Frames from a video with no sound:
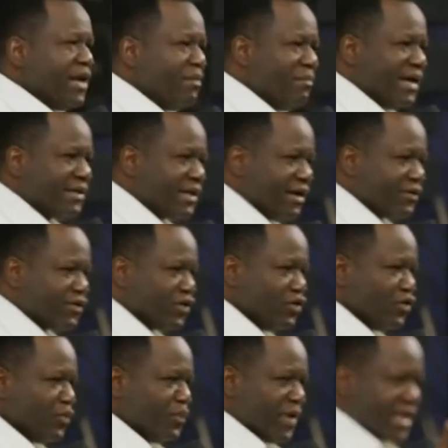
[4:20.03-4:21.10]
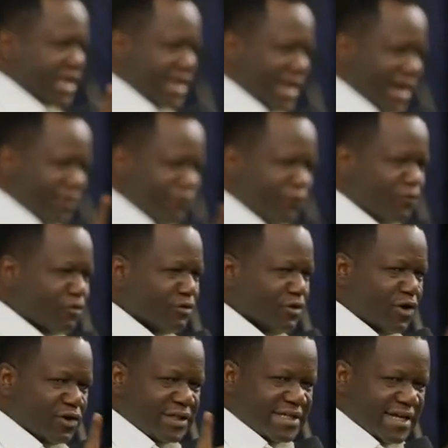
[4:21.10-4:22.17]
matters to you, be careful,
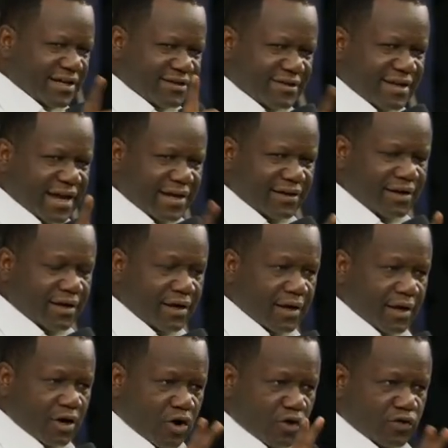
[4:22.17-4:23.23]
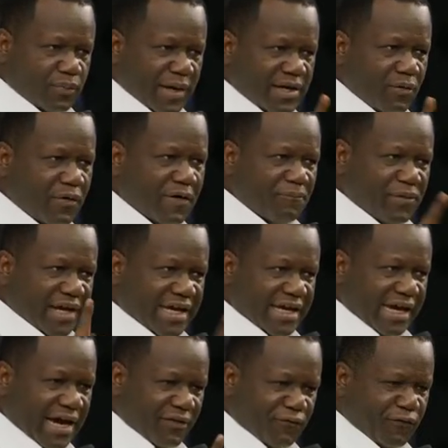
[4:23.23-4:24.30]
don't take side. Husband or wife, be
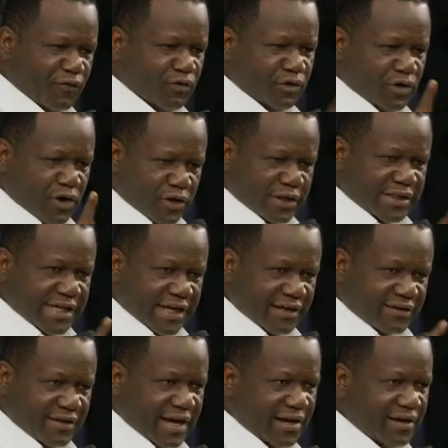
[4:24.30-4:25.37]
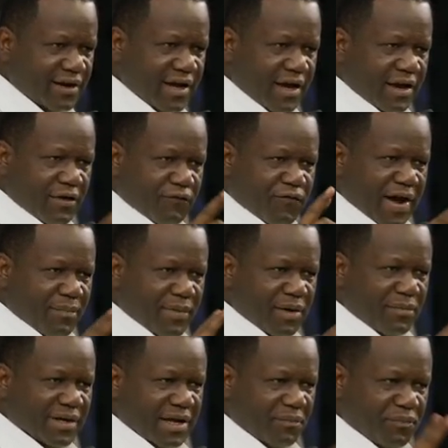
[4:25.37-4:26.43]
careful, don't take side. Family
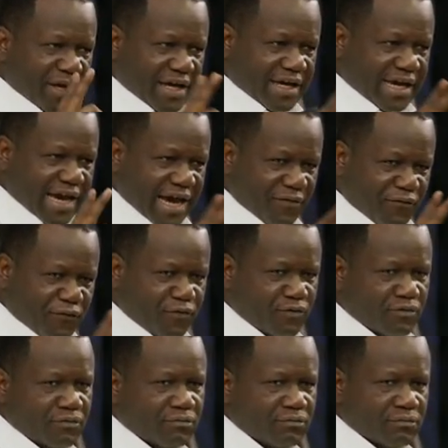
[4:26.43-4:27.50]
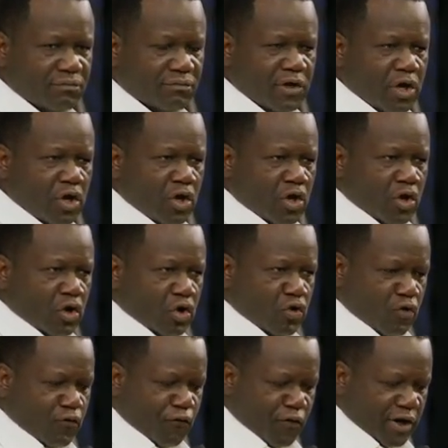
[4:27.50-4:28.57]
matter, be careful.
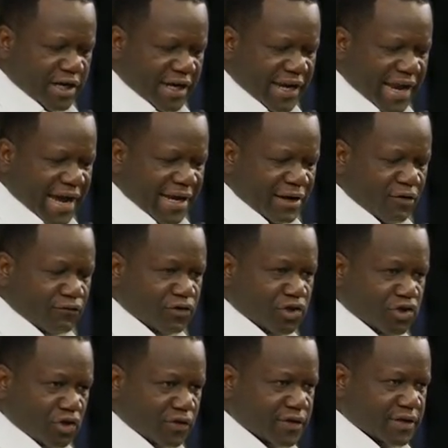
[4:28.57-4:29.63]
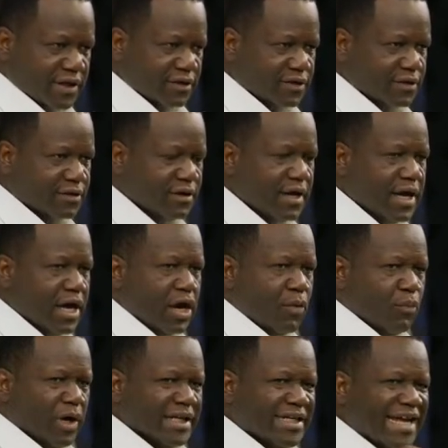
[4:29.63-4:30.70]
Look for the line of justice.
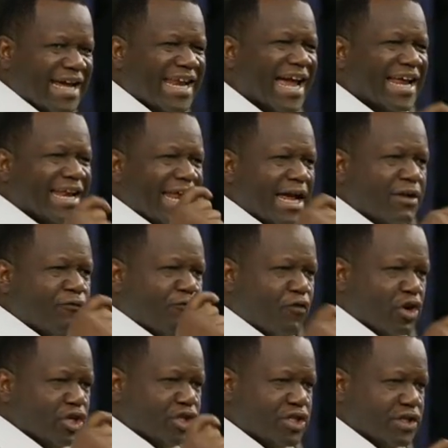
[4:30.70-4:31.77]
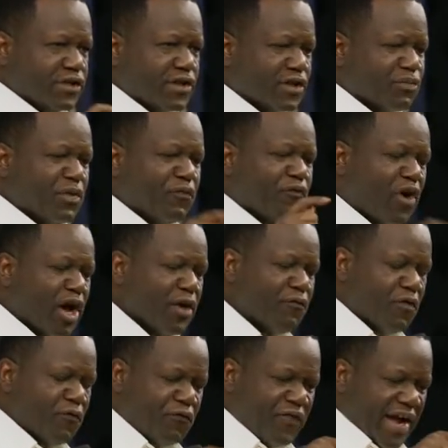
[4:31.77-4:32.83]
But then I learned from Jesus, before
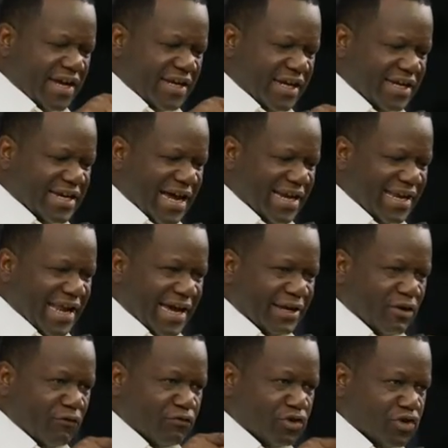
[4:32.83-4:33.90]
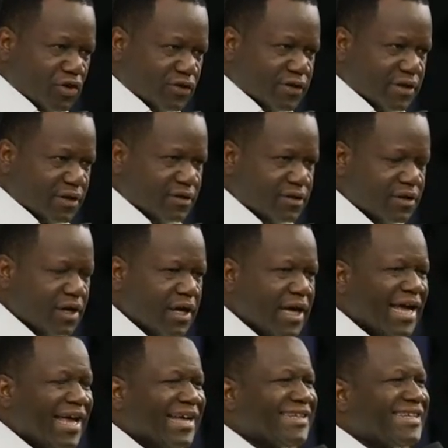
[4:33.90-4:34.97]
even finding that line of justice,
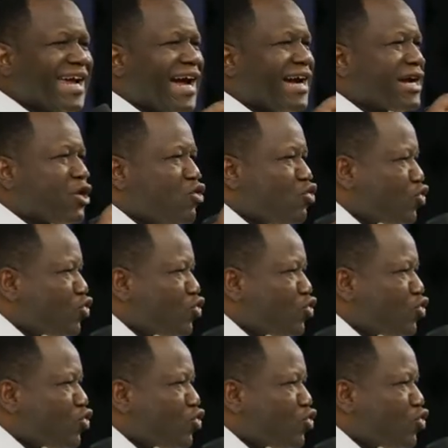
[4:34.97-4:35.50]
tackle